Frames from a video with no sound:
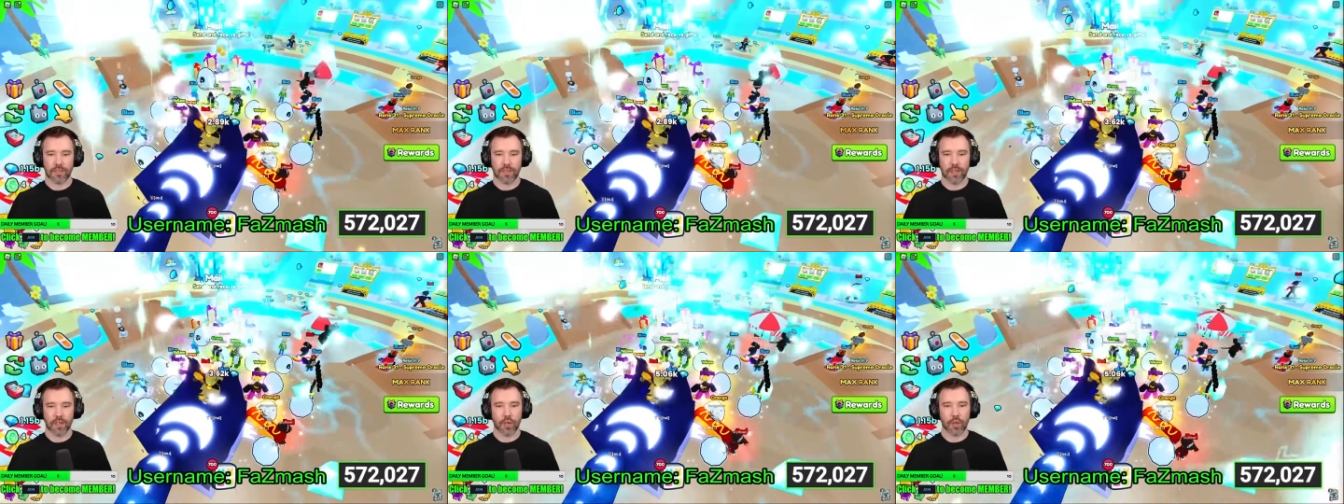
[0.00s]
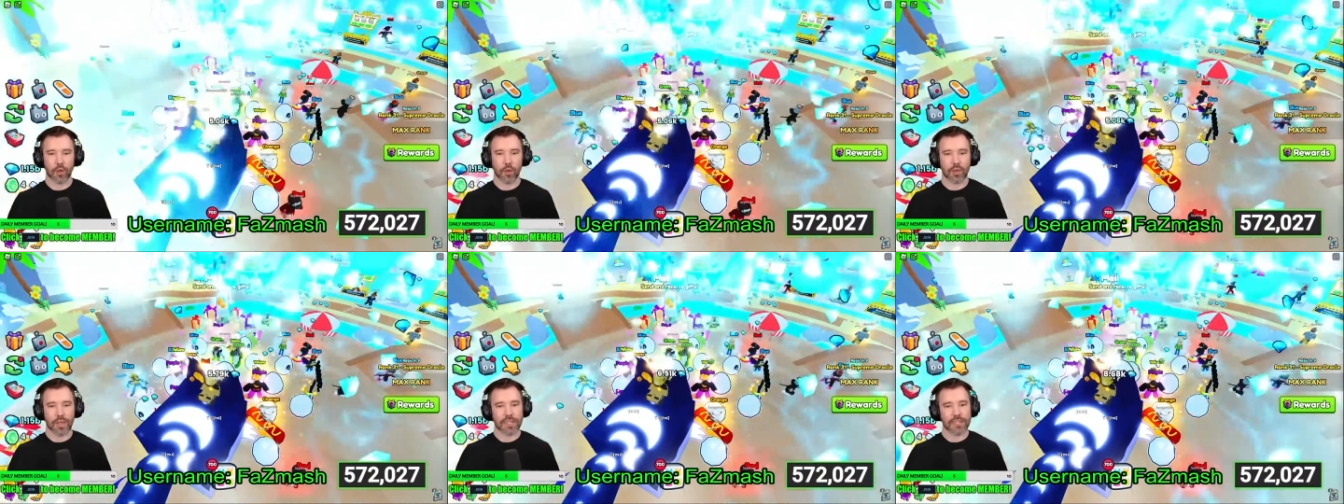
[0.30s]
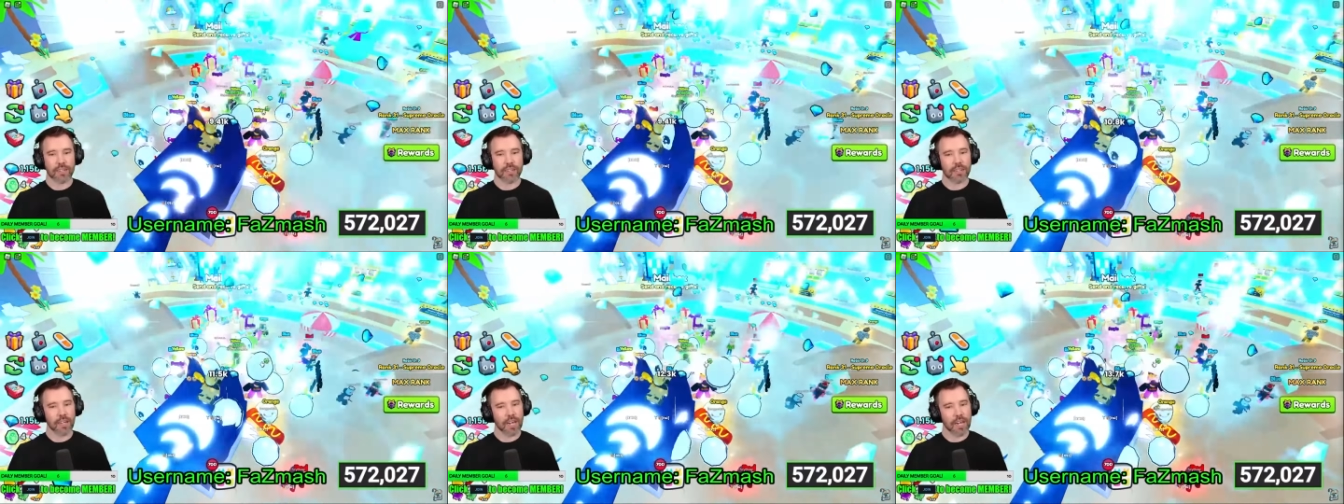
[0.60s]
Oh,
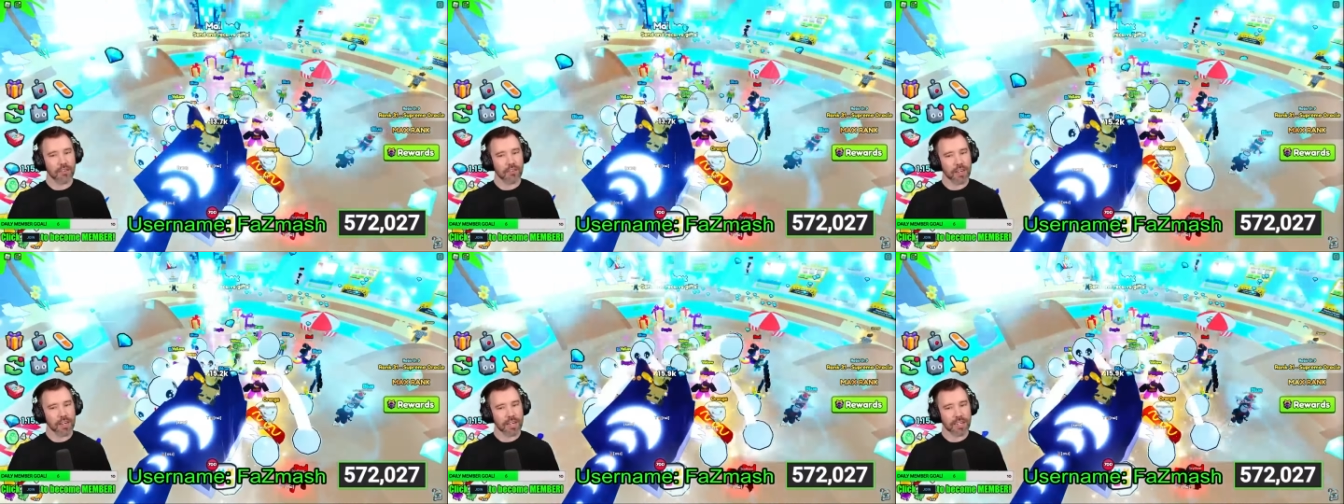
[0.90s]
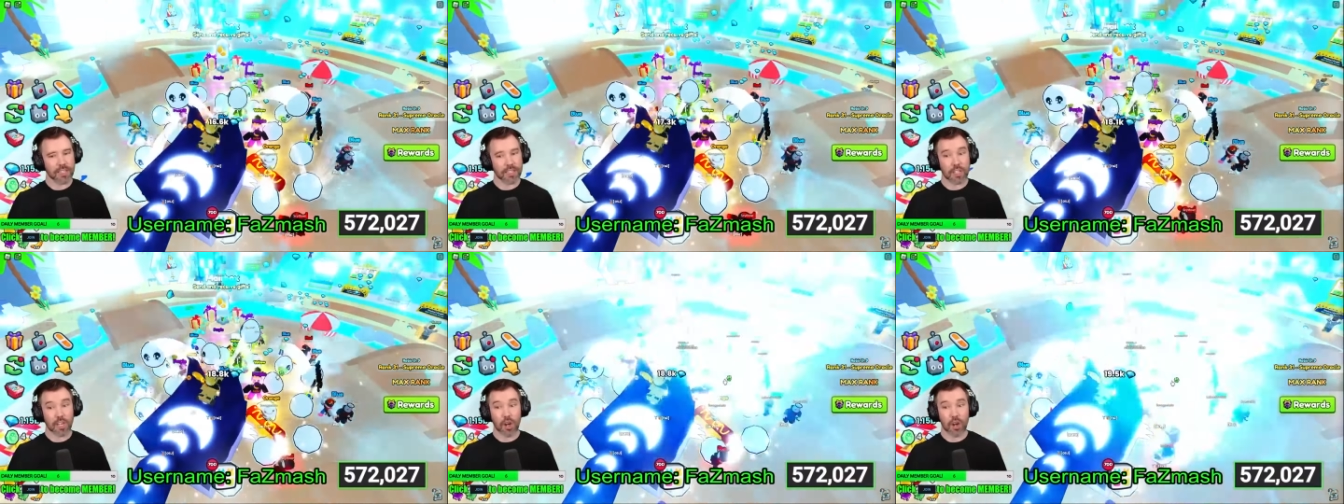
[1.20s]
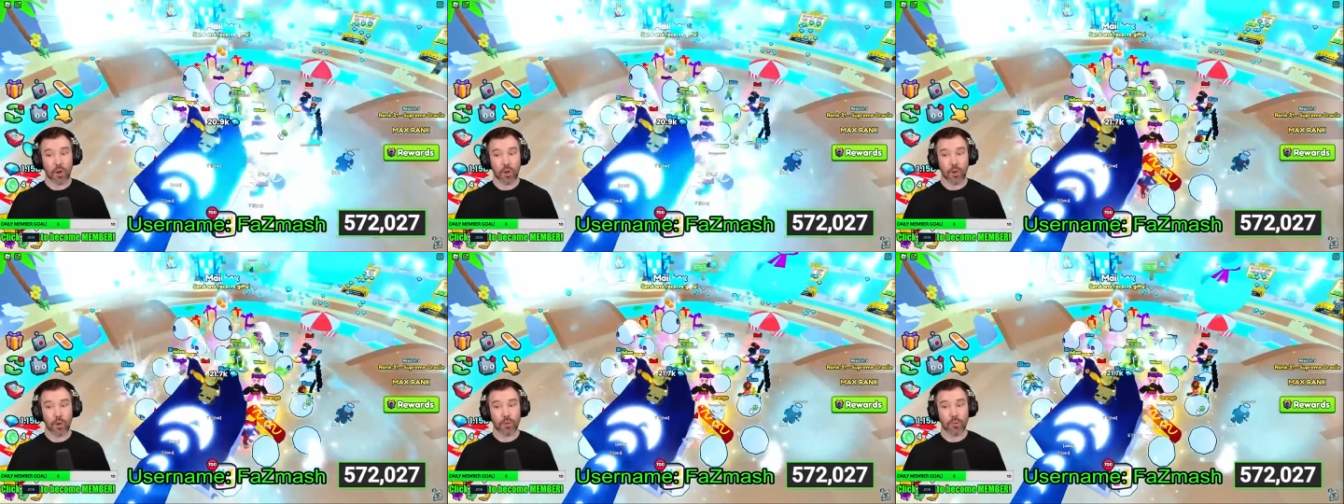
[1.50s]
that's a lot of eggs.
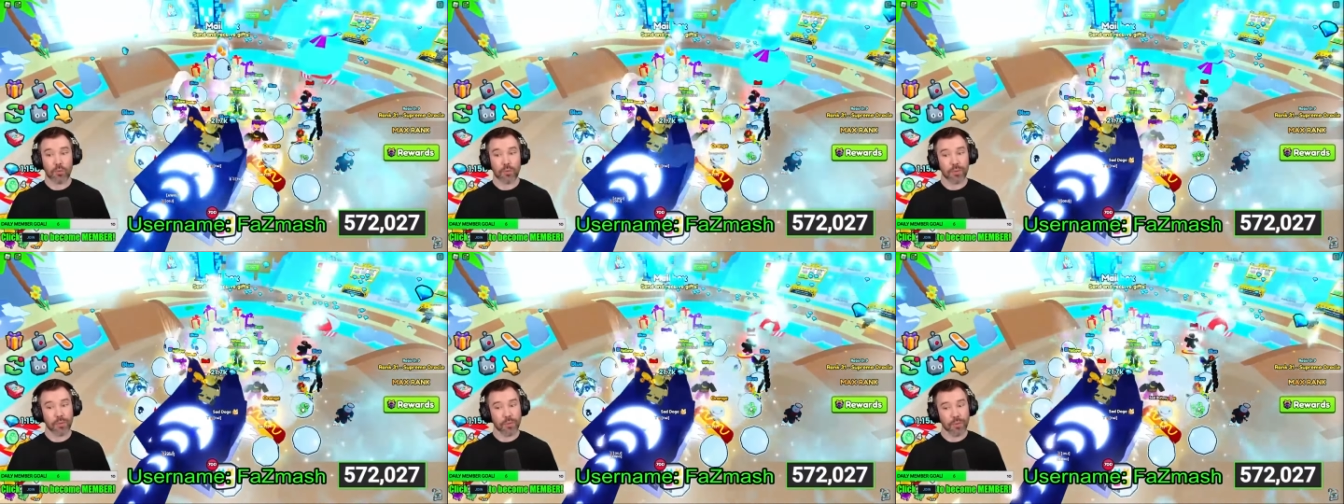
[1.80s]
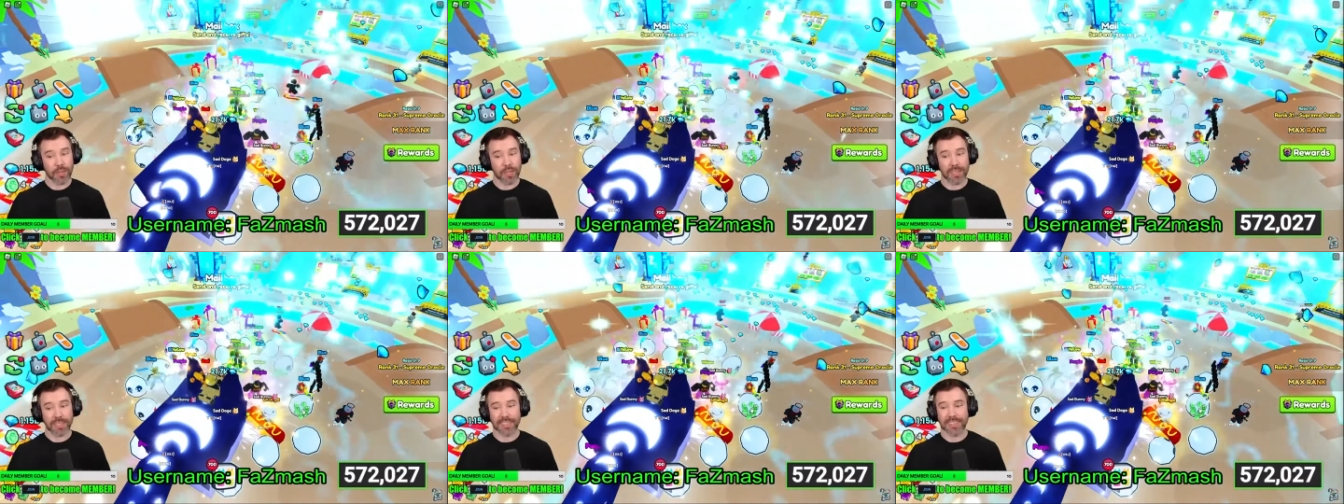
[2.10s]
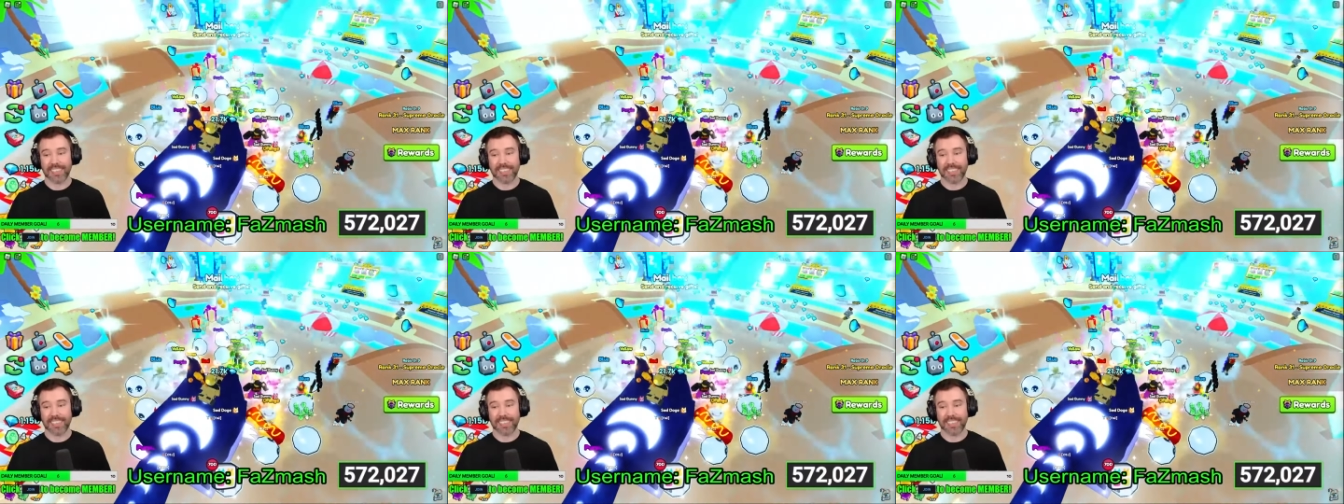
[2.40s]
Oh boy.